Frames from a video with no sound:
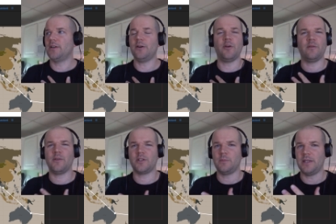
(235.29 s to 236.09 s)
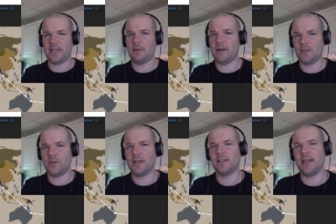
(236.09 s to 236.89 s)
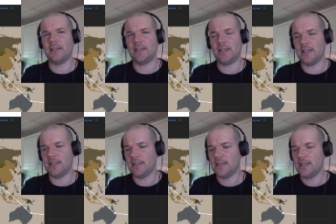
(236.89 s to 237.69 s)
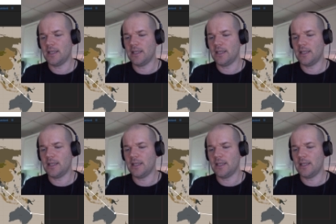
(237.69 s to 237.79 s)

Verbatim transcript: I don't know the version, but it came out in 2018.